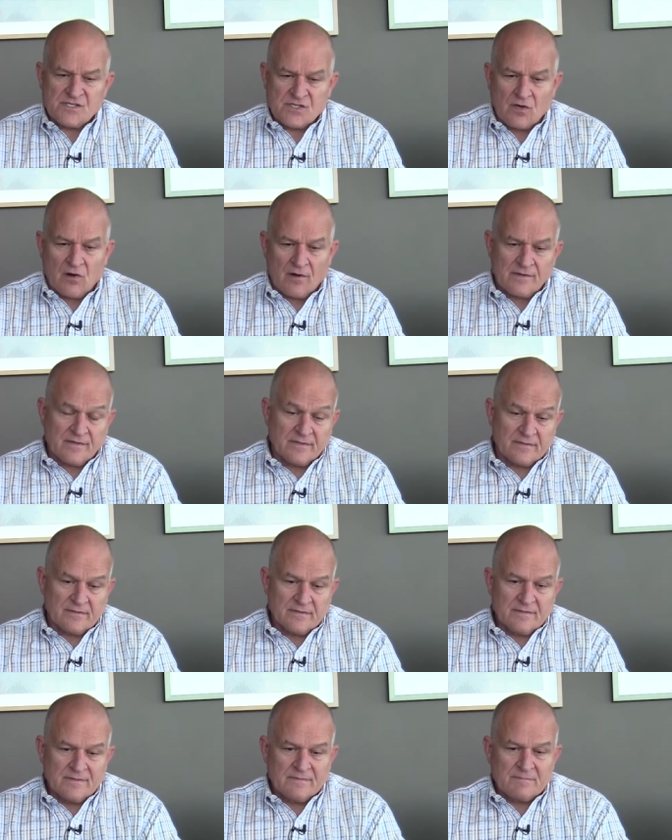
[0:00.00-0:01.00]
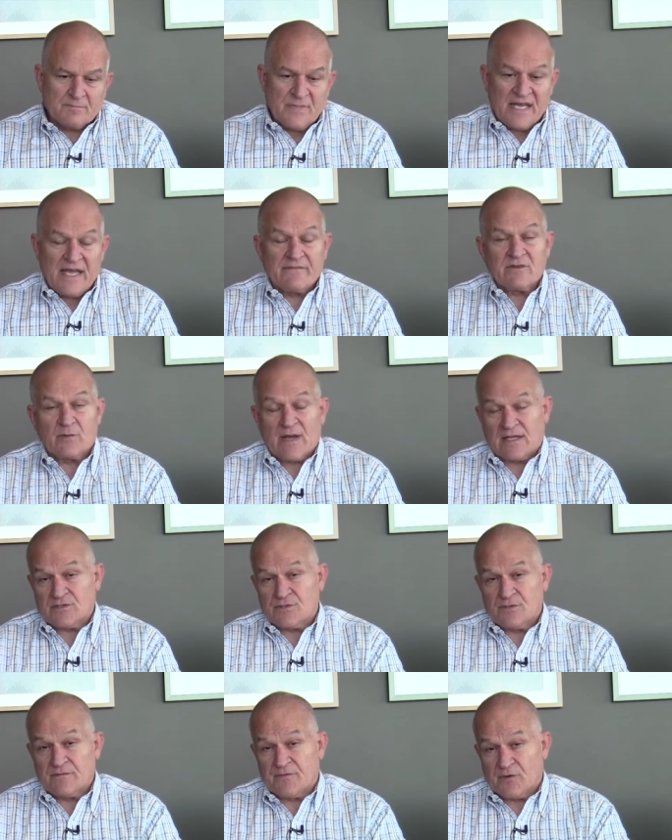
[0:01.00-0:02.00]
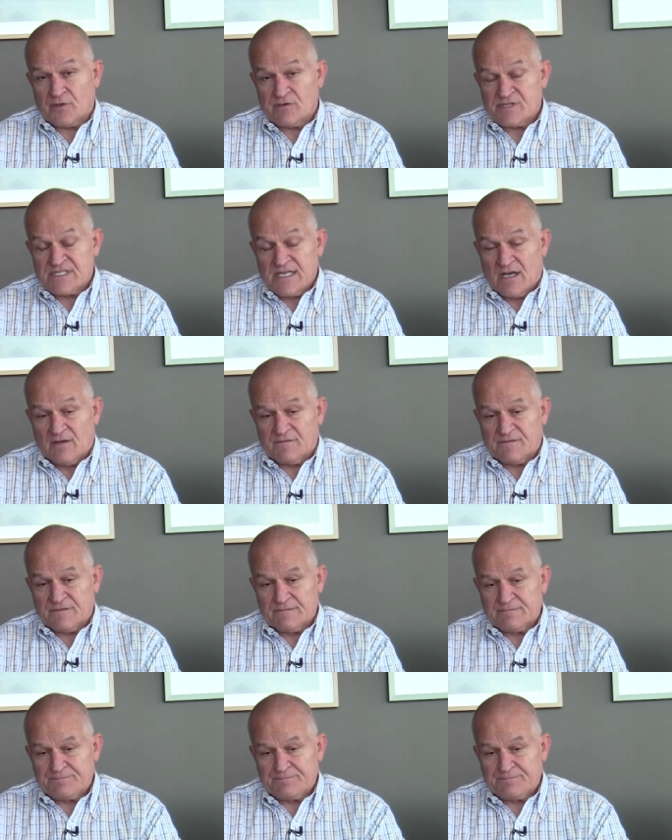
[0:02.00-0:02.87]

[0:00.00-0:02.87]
start by having gratitude for yourself?